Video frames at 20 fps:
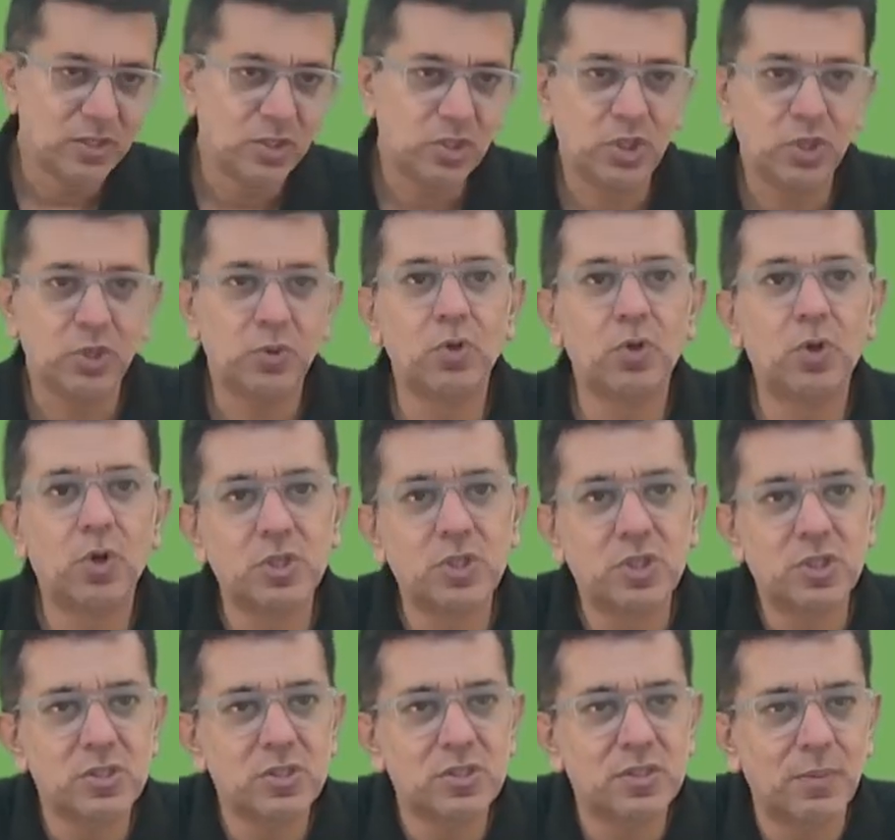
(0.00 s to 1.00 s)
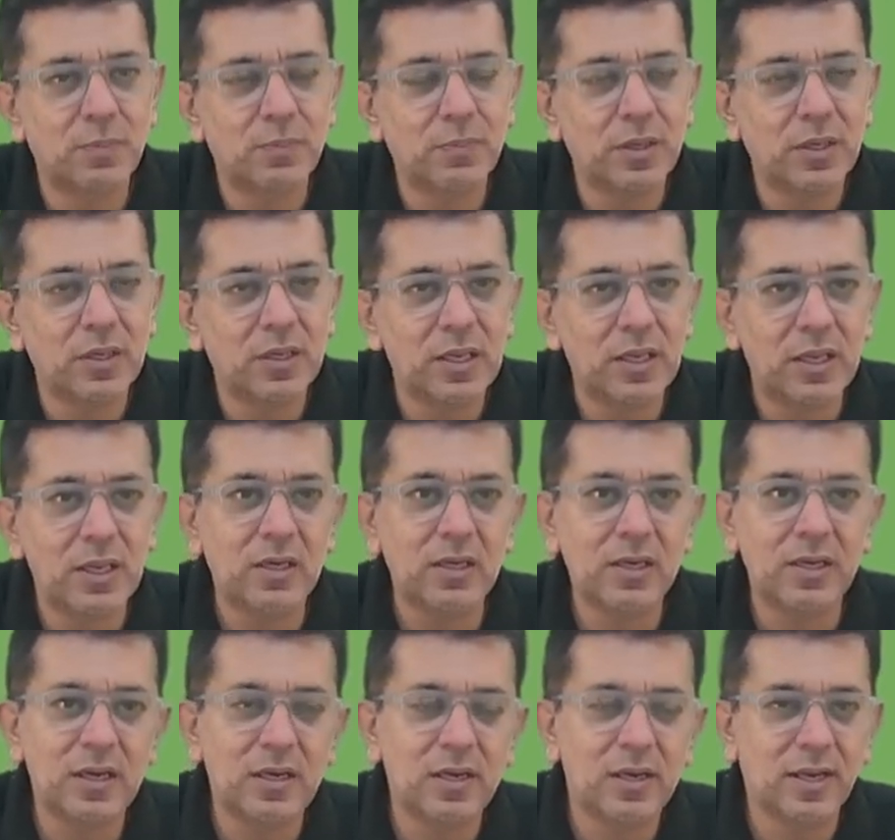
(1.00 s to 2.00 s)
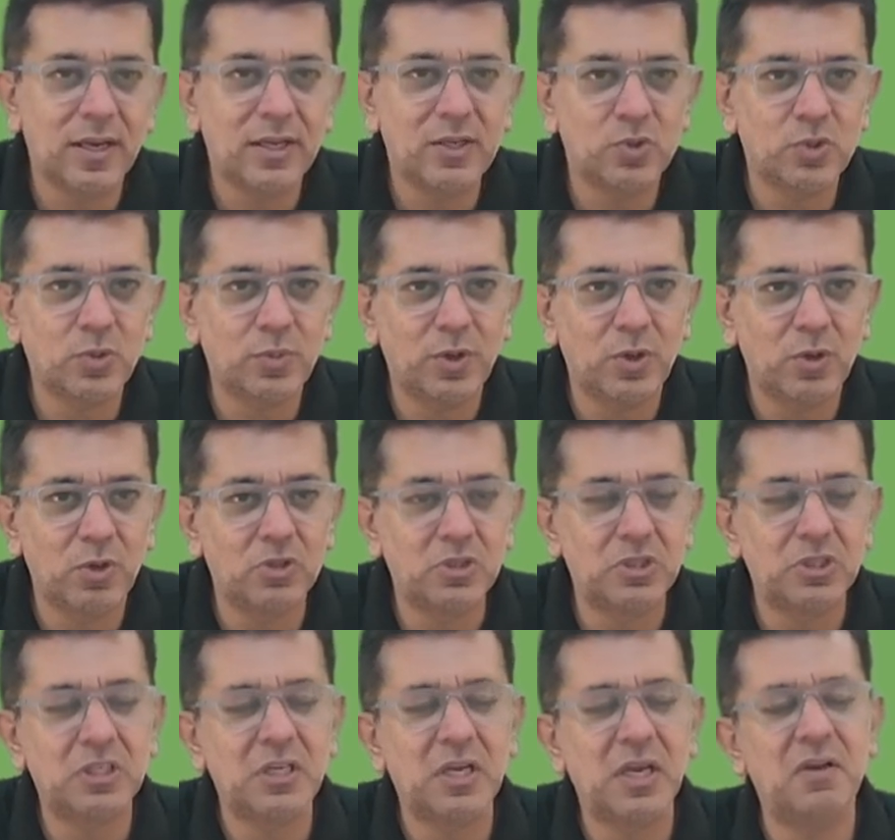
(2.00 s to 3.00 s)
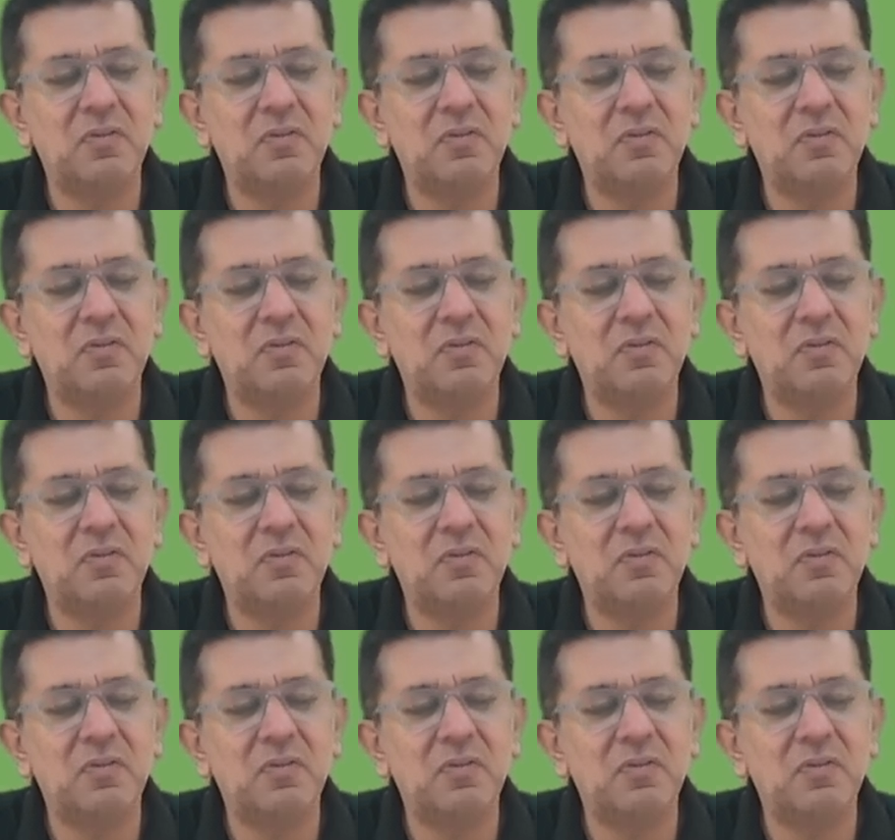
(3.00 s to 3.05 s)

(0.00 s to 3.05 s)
Jio launches something, Airtel tries to be launching,